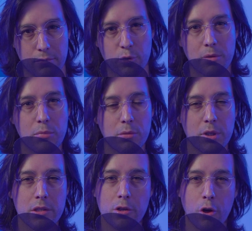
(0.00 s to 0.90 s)
you can book
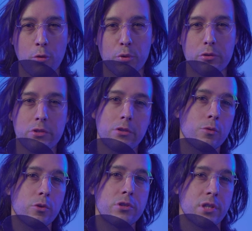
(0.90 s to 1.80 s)
me as a co-producer
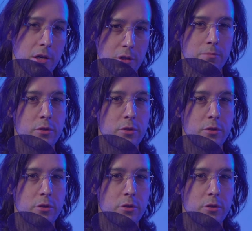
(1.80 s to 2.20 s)
or session